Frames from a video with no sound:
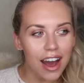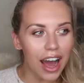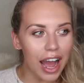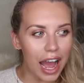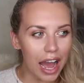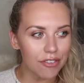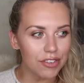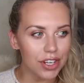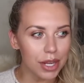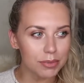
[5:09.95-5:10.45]
I
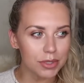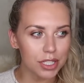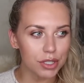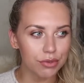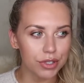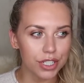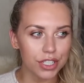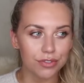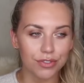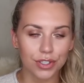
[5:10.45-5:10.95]
have an empty
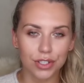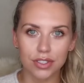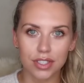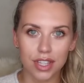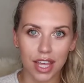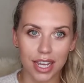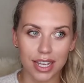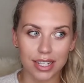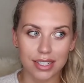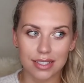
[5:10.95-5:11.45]
reed diffuser
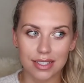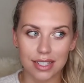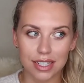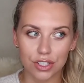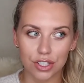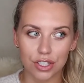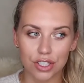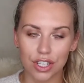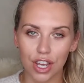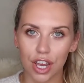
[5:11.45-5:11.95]
that I can
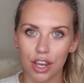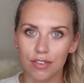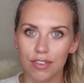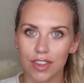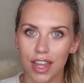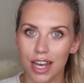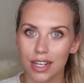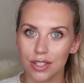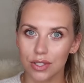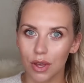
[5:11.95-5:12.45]
see just over
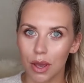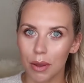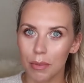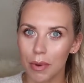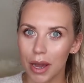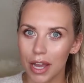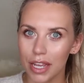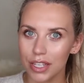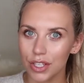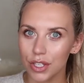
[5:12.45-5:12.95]
there, so I
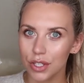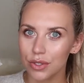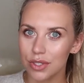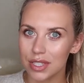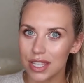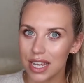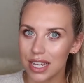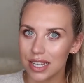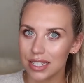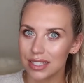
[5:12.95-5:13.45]
might use
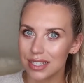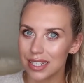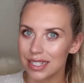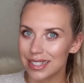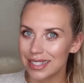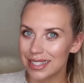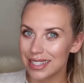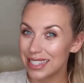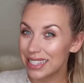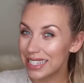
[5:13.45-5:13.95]
this
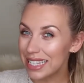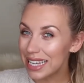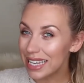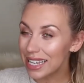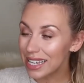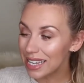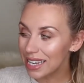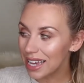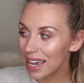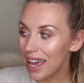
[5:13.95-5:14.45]
and
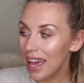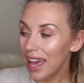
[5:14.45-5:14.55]
see